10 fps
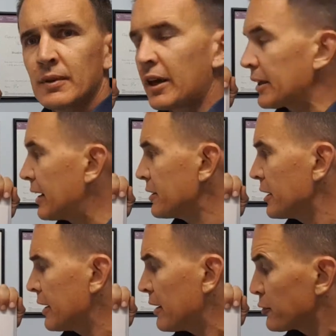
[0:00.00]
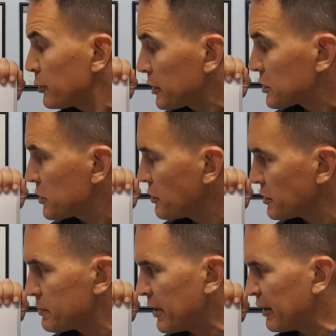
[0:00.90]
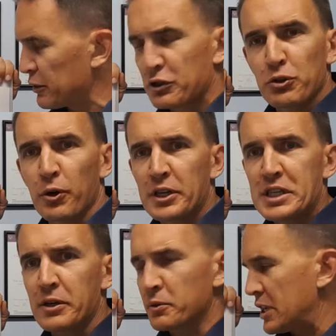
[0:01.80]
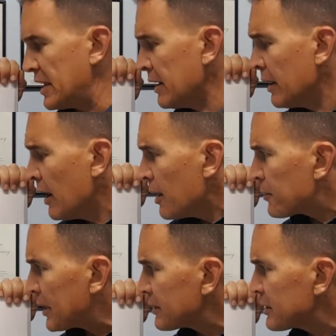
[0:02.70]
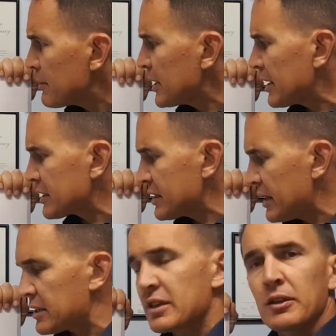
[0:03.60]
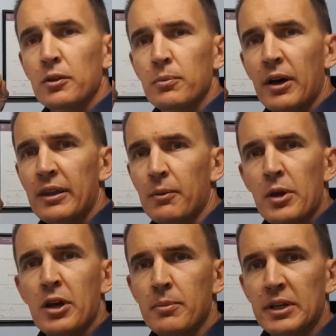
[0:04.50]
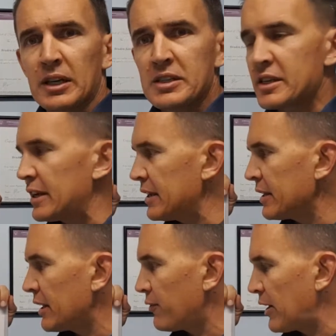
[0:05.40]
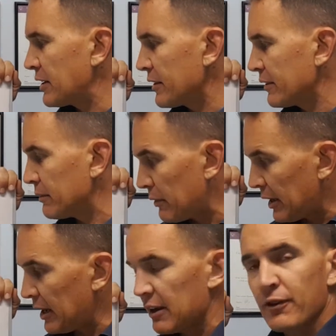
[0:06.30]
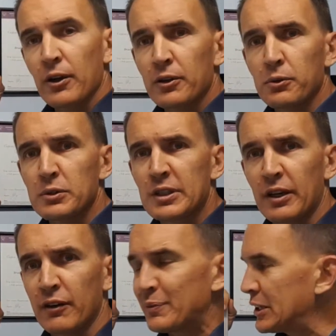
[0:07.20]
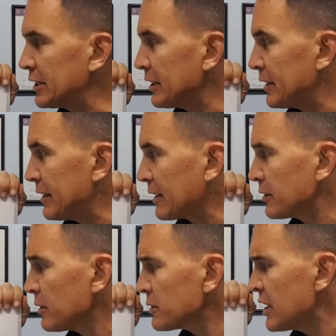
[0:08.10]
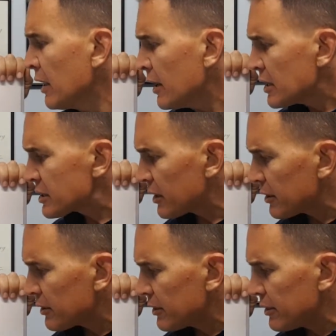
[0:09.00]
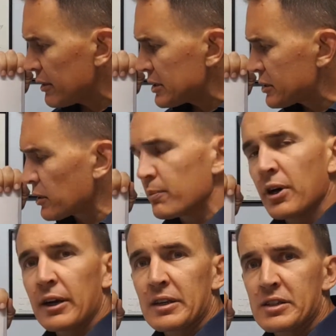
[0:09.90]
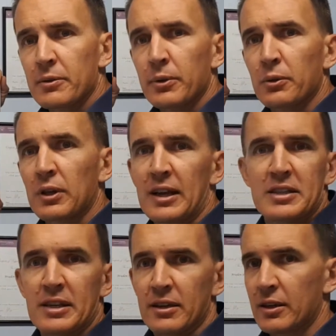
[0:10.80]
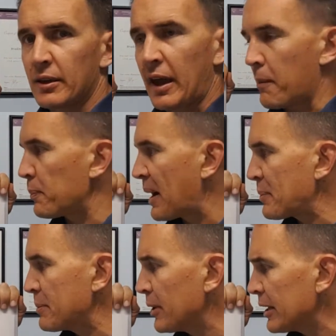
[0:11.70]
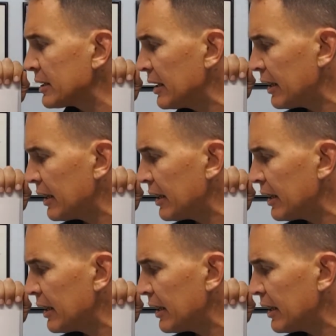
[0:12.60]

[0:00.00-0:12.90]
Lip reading: Okay, you're going to have to excuse my drawing skills here, but Demodex is a little mite that we commonly see affecting the hair follicles of particularly young dogs. So this sort of mite is your real classic puppy mite,